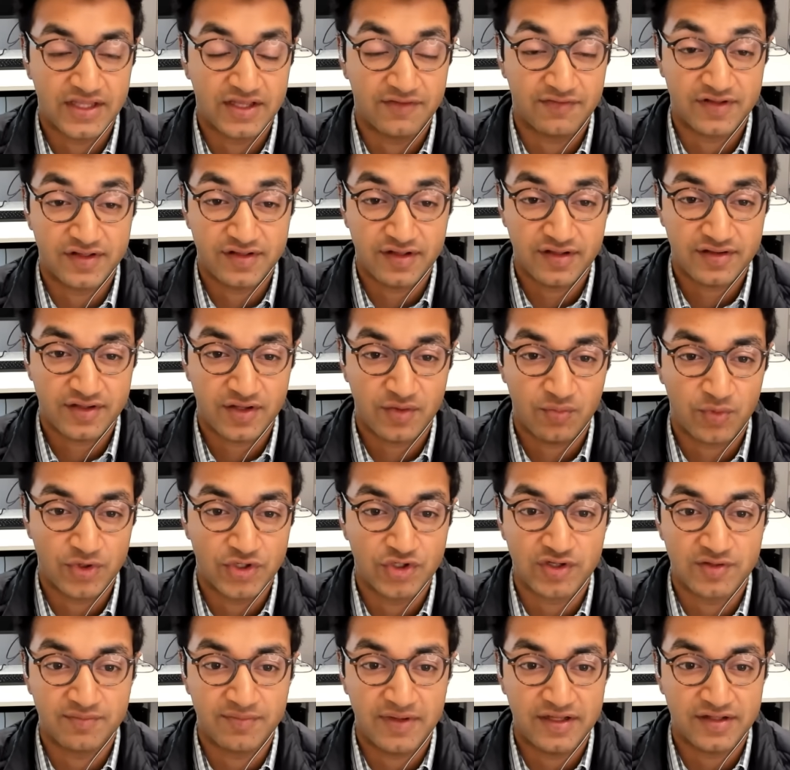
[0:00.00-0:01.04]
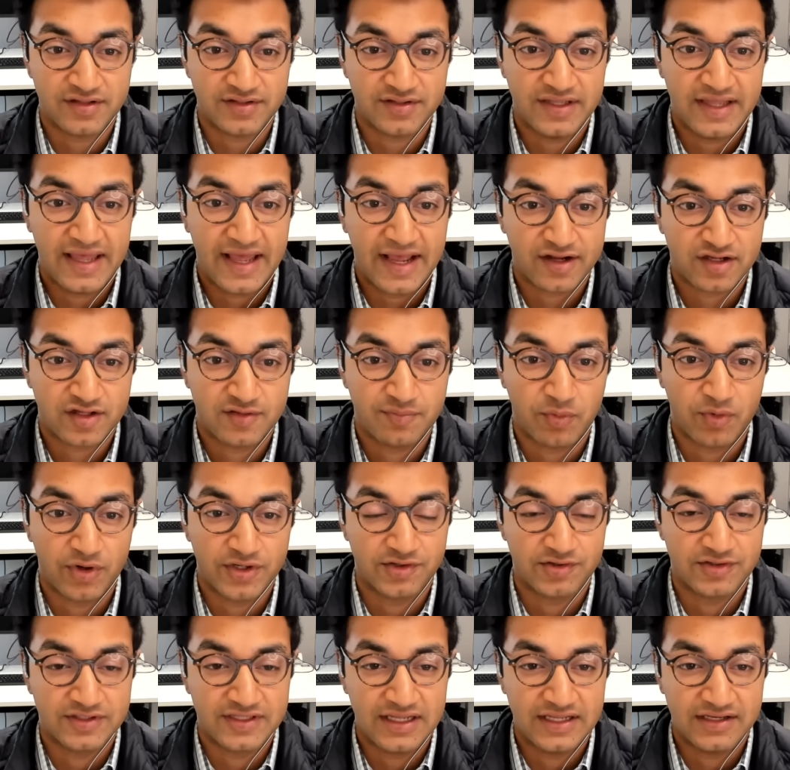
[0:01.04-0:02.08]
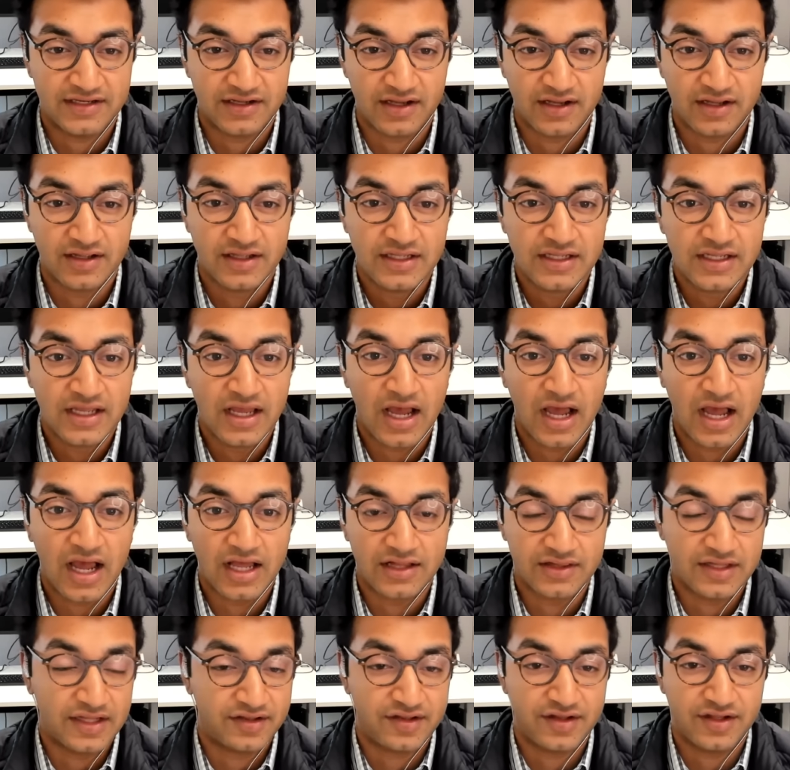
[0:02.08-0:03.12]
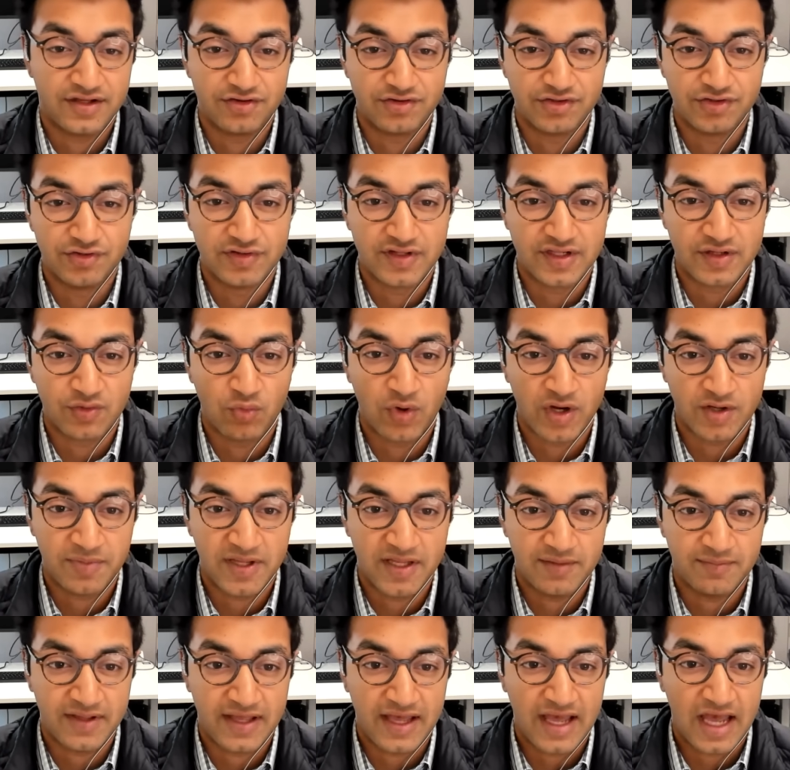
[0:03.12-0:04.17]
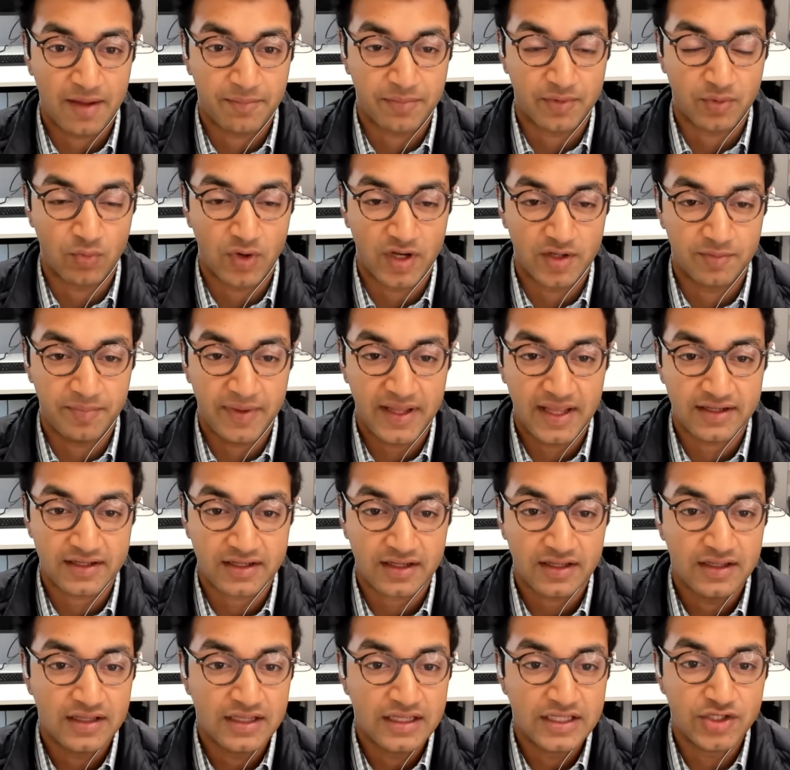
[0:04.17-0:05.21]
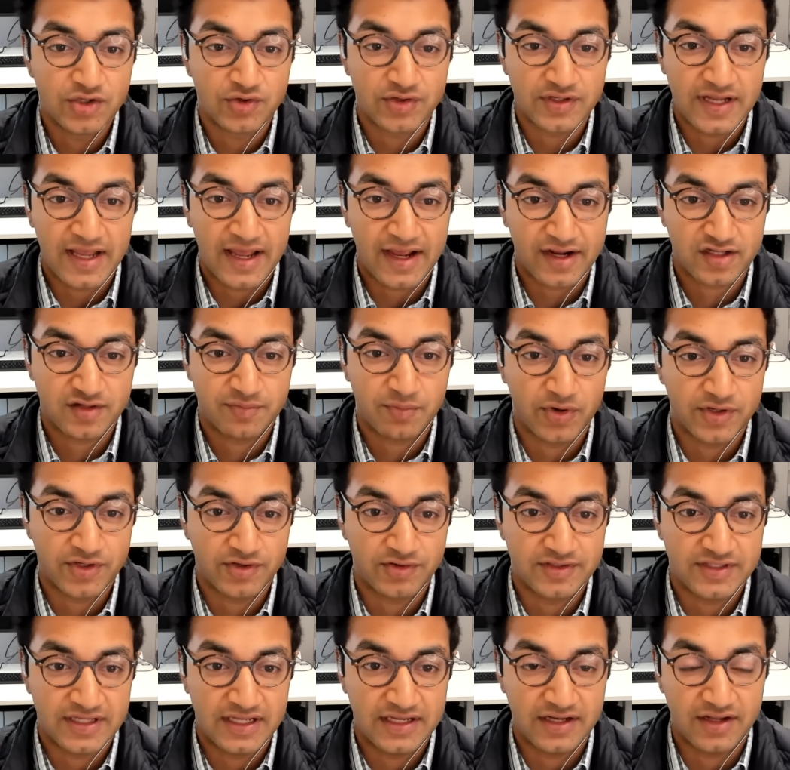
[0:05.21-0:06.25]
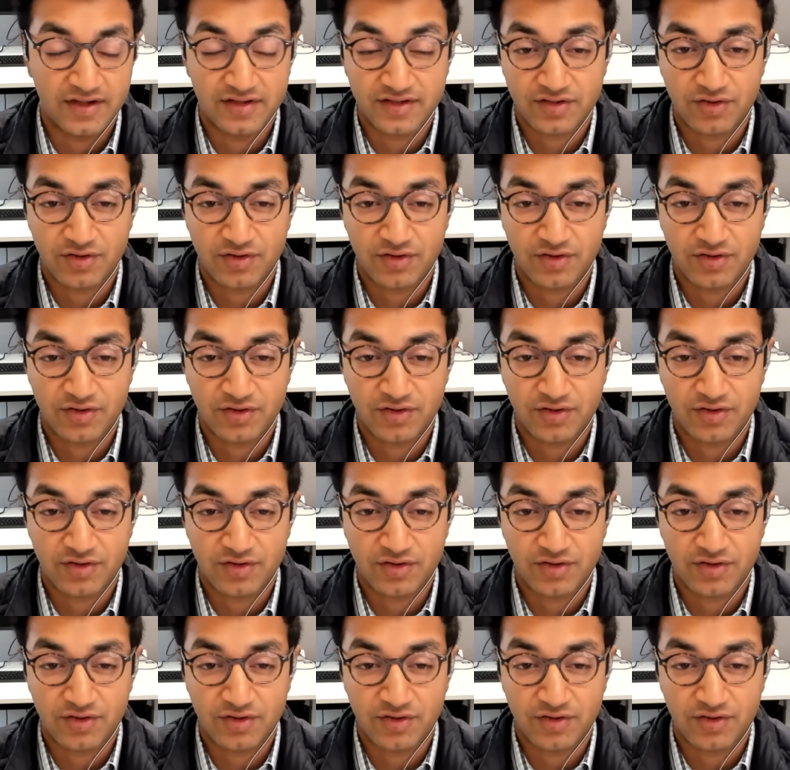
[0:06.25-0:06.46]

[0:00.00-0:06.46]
They have a system where you can basically export your data uh, let's say you're using one payment app or one bank, you can export your data.